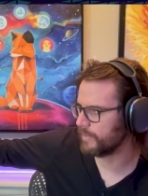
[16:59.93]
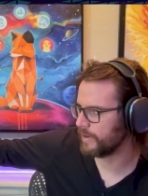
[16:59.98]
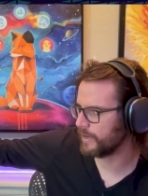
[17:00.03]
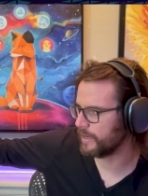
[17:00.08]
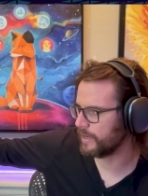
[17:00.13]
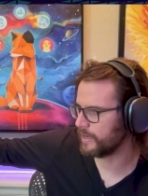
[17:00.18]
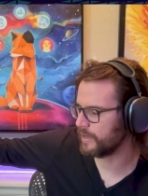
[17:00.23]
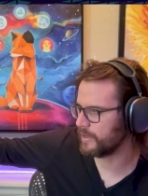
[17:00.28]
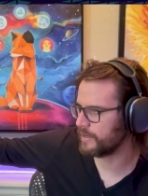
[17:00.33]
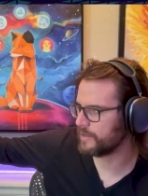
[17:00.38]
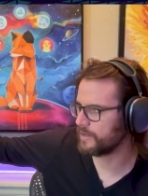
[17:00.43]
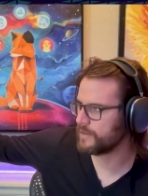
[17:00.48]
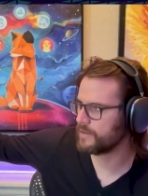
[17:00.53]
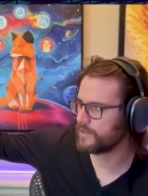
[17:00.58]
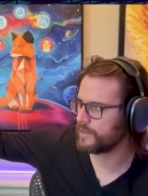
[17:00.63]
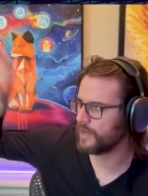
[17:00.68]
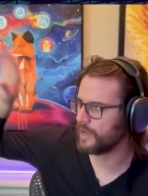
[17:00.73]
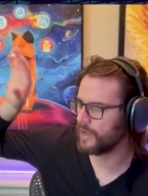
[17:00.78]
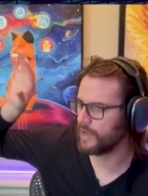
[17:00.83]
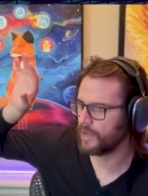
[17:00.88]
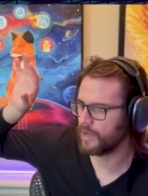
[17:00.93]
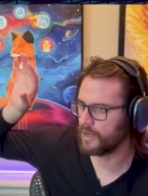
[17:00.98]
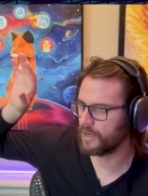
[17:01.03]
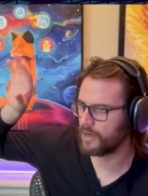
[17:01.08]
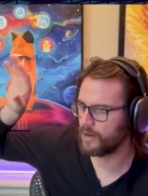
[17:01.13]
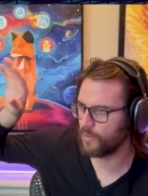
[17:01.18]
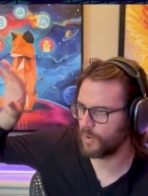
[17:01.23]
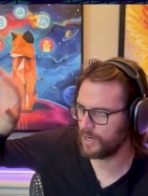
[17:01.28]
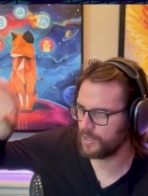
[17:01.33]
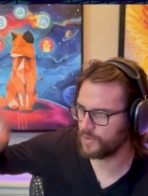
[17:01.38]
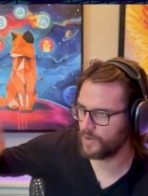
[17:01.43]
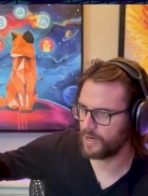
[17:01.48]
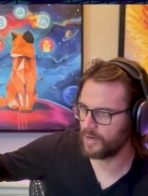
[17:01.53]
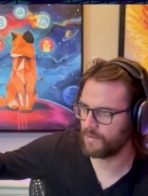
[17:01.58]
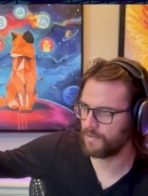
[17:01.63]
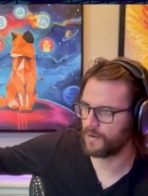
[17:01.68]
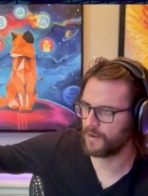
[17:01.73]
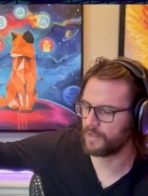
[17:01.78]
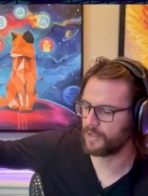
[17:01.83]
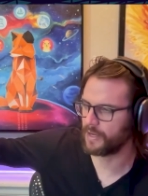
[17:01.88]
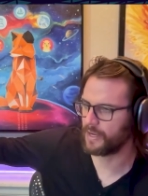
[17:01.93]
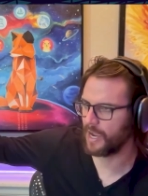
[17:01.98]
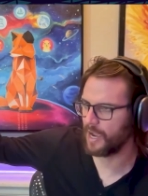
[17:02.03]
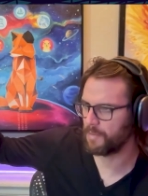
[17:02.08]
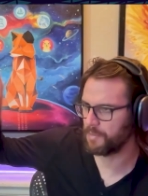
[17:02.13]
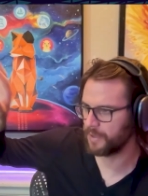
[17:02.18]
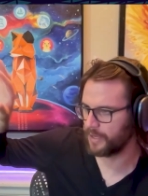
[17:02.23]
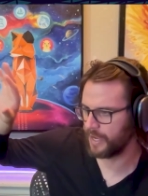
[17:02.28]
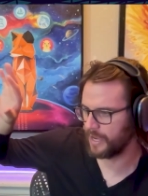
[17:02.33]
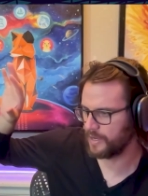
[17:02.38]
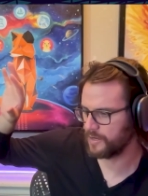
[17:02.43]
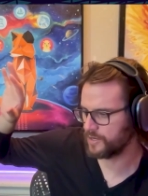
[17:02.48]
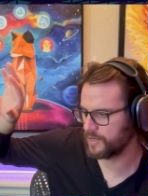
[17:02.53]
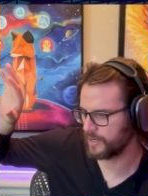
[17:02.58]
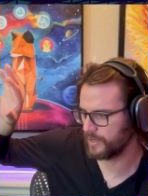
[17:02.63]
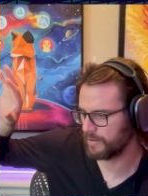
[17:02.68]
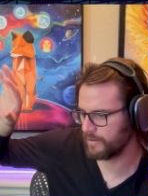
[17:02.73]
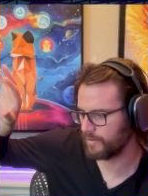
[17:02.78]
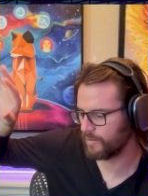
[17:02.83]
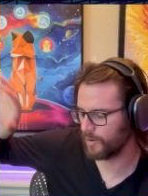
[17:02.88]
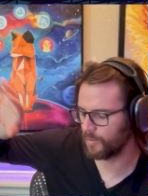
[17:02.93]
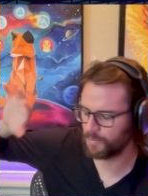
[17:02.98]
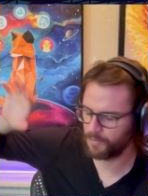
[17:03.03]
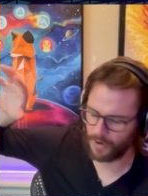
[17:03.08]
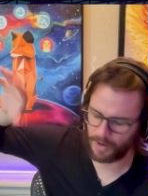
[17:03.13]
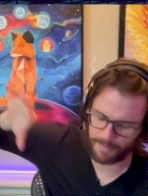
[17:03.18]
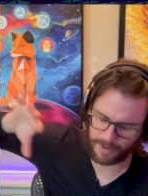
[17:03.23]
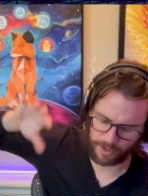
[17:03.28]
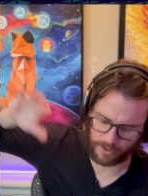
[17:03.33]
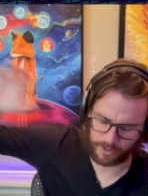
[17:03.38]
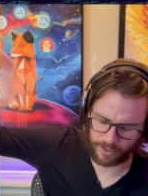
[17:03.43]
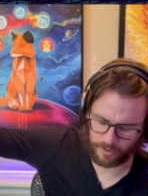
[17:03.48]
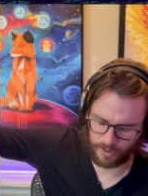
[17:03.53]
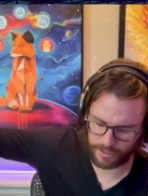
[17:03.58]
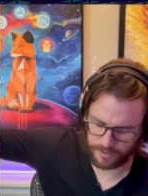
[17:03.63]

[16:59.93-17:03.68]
is a quadratic funding application, well, primarily